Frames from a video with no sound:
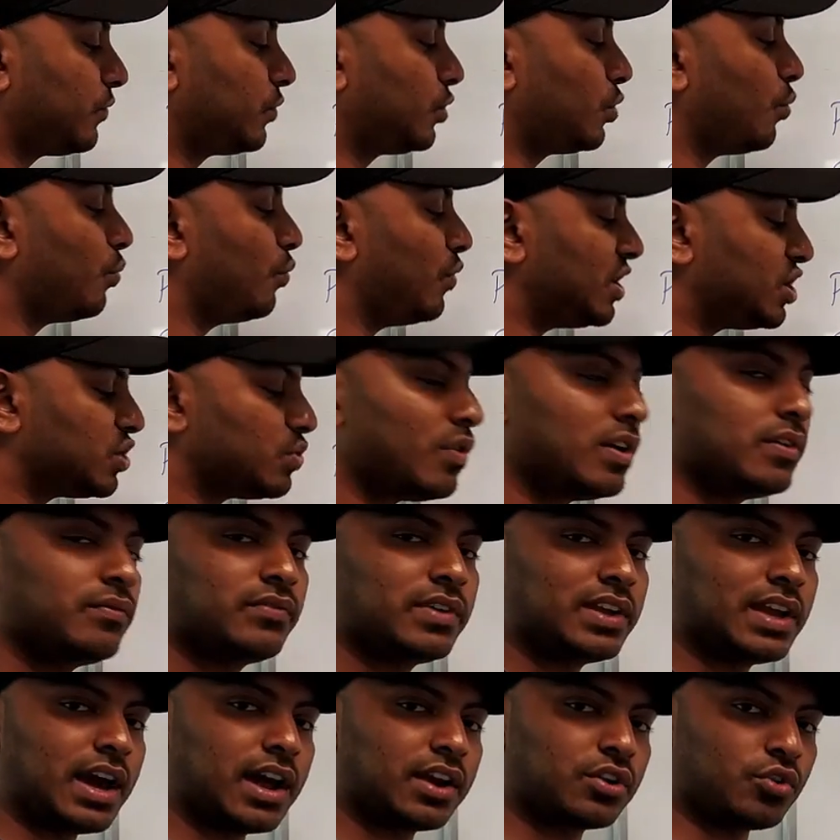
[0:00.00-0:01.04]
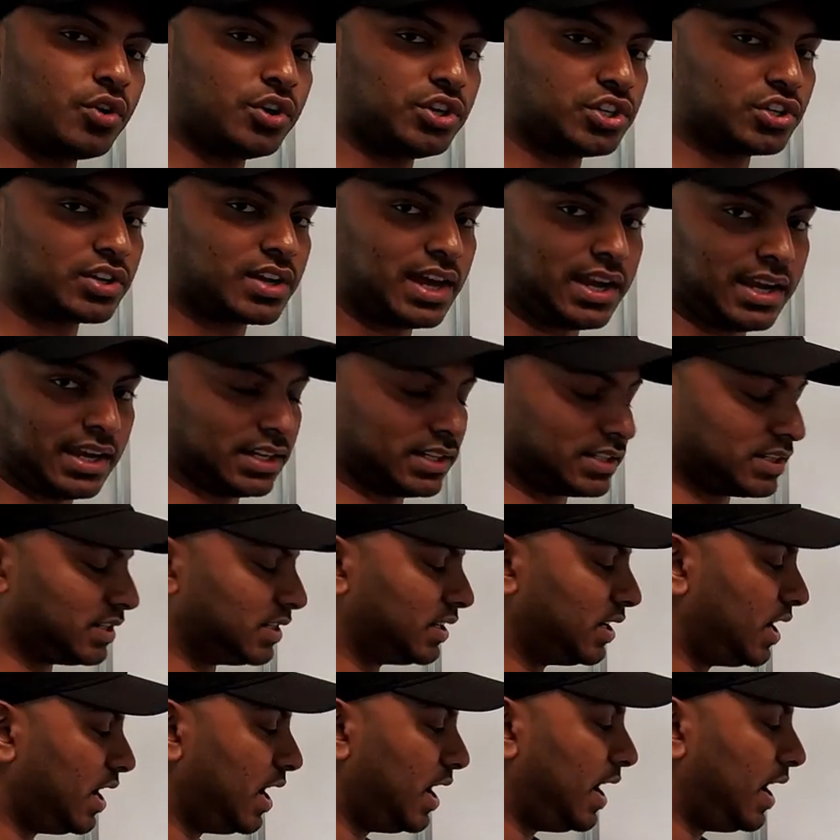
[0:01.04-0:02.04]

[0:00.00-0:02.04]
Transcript: To which one we are going to connect?